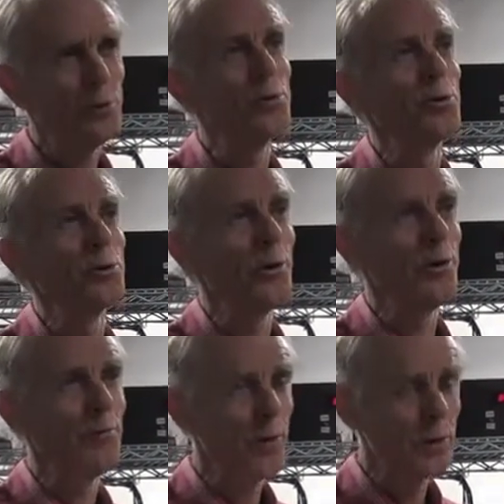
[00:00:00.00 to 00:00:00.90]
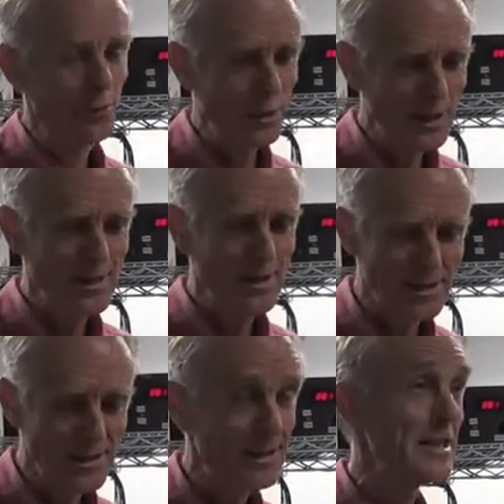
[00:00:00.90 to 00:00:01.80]
control fluctuations
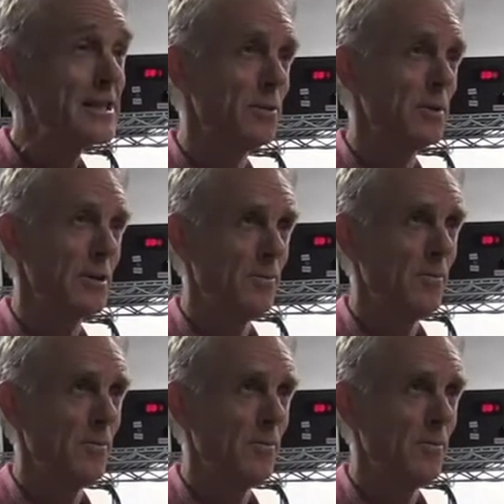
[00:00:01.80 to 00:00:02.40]
in his instrument.